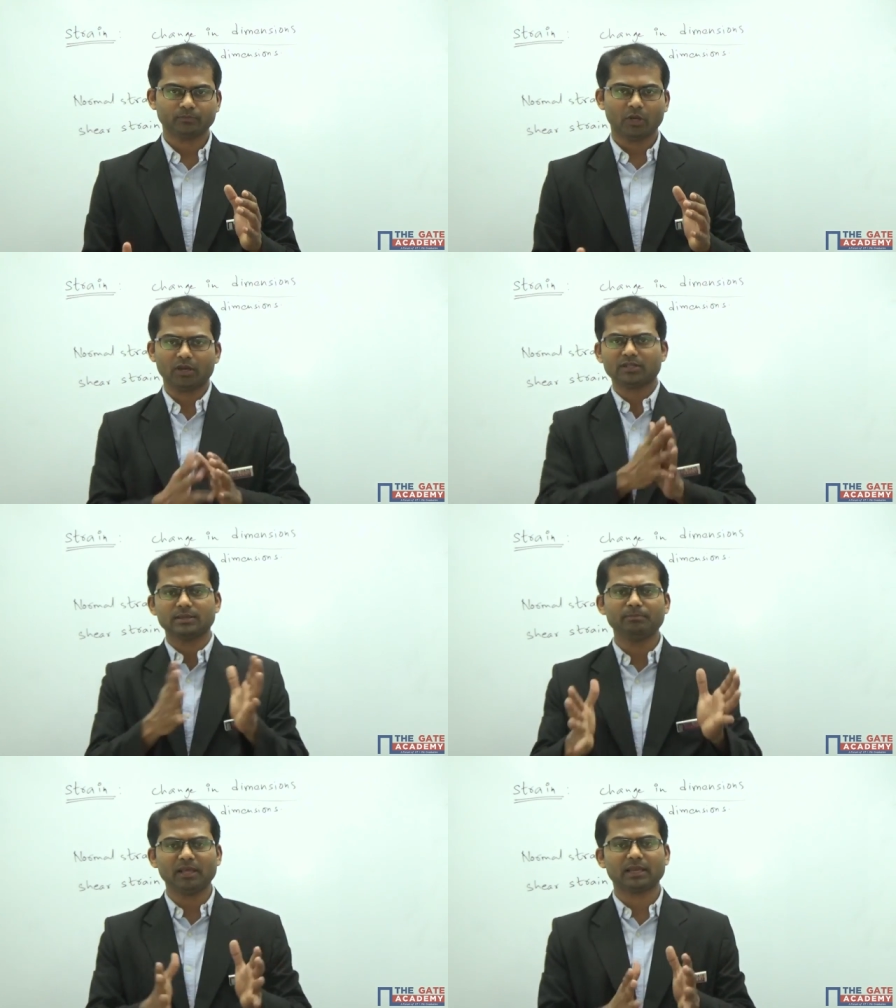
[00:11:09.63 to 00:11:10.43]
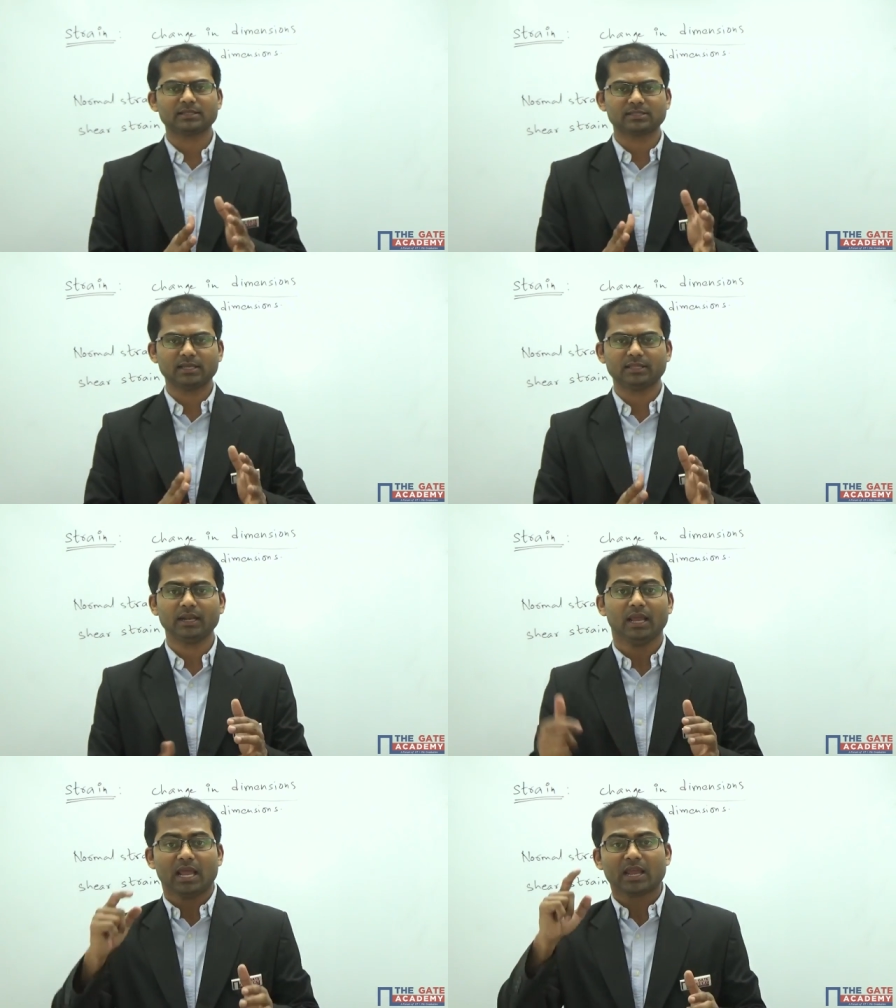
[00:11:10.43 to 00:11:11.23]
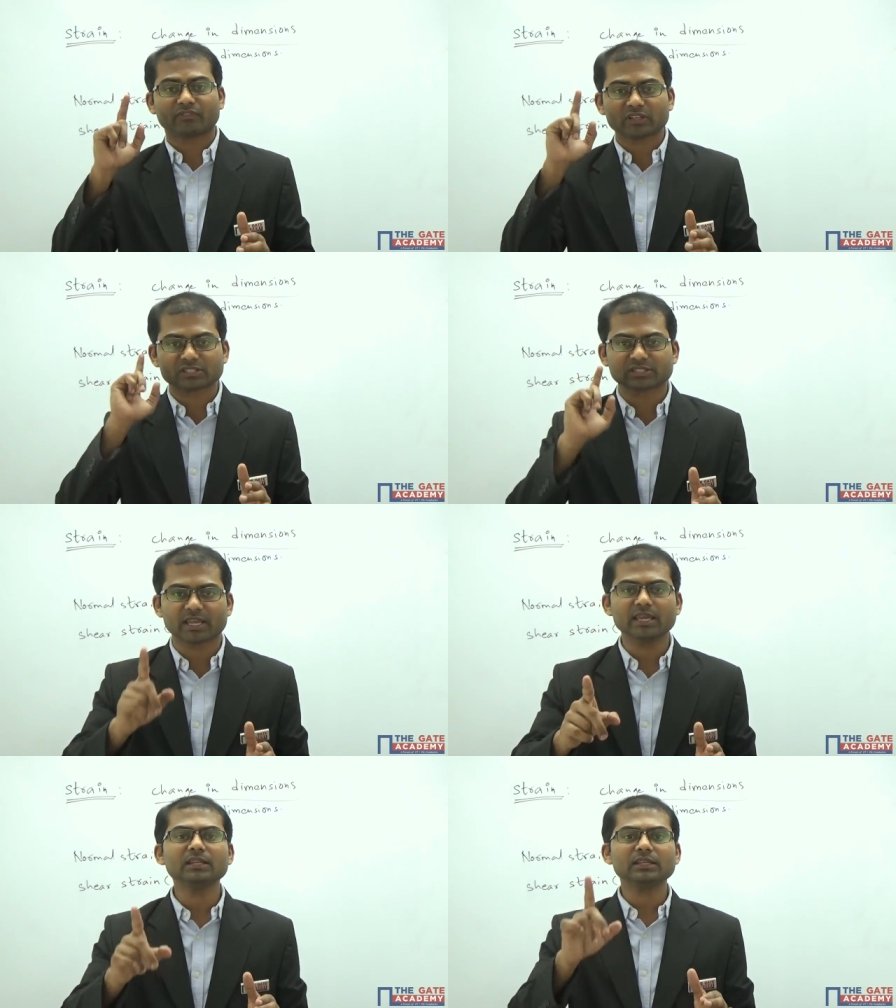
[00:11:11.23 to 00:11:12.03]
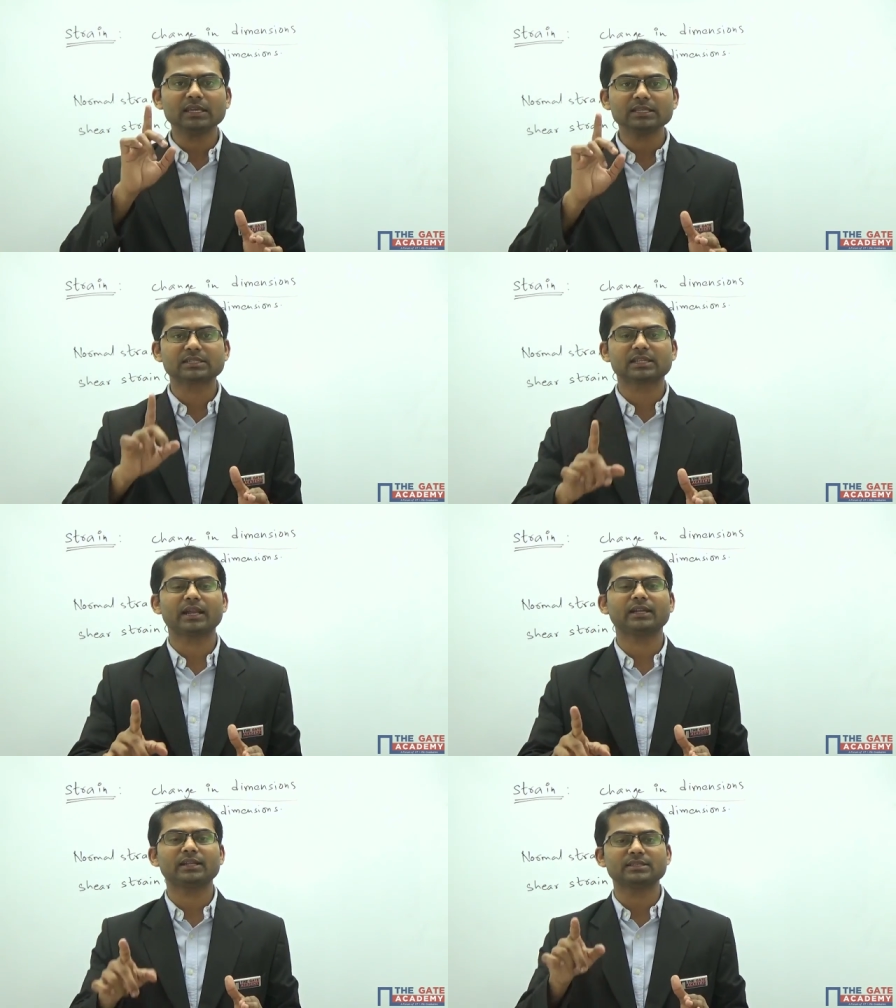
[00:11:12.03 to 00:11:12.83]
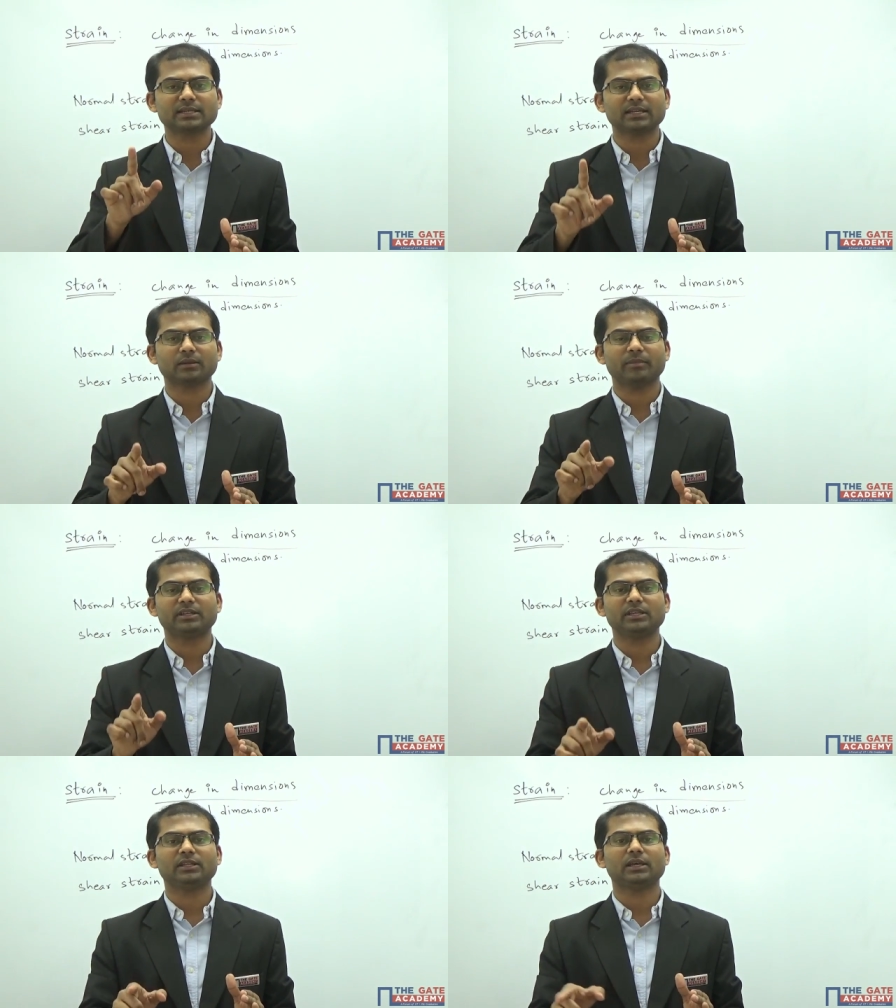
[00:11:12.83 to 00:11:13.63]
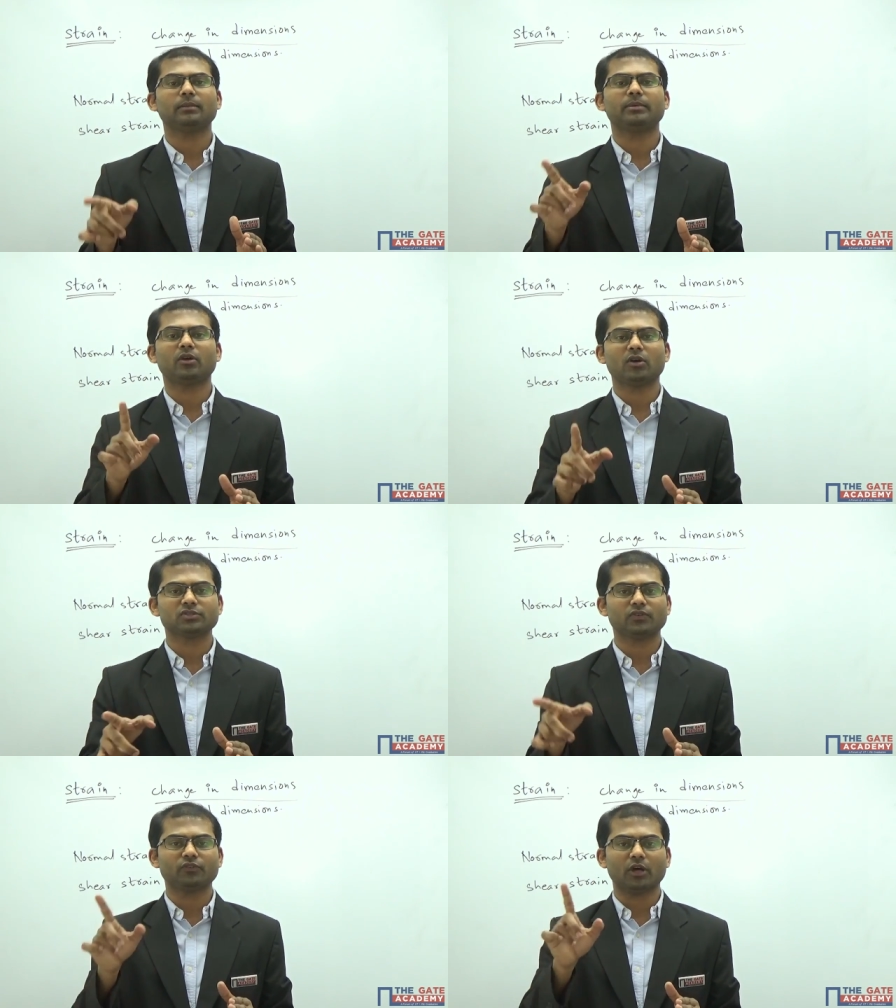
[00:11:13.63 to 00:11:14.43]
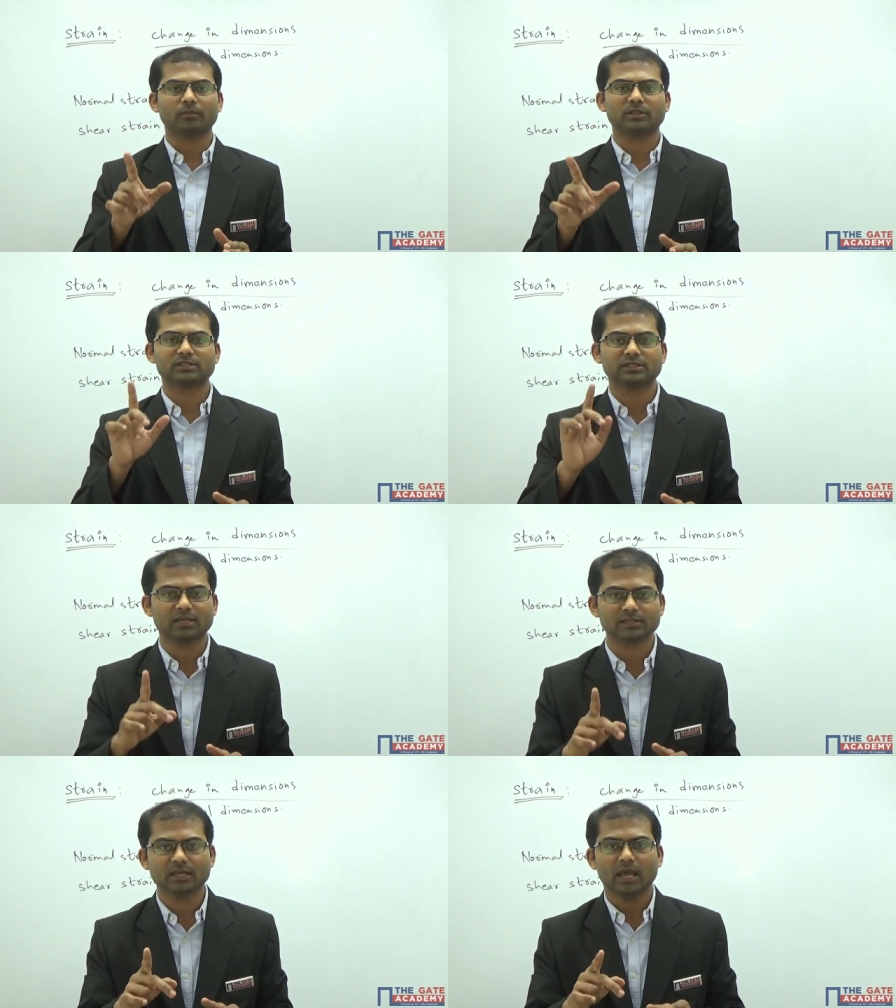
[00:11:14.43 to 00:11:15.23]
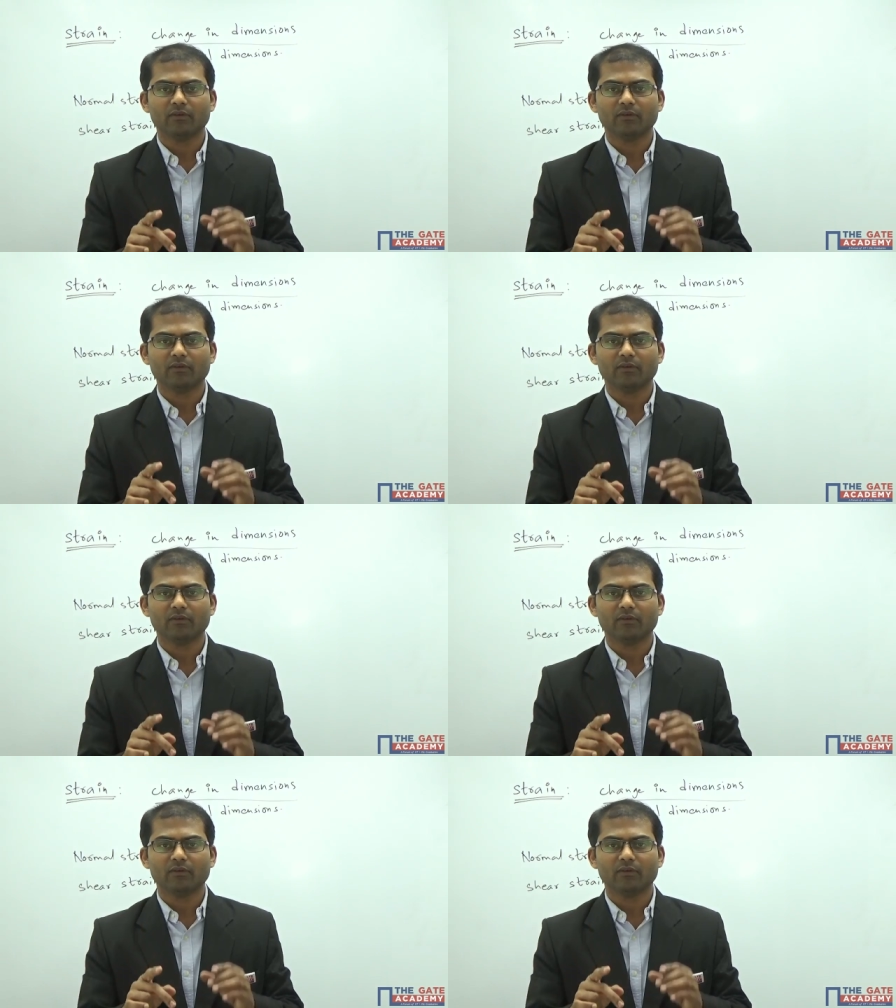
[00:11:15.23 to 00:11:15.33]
or simply I can say that if the strain is created inside the material because of normal stress,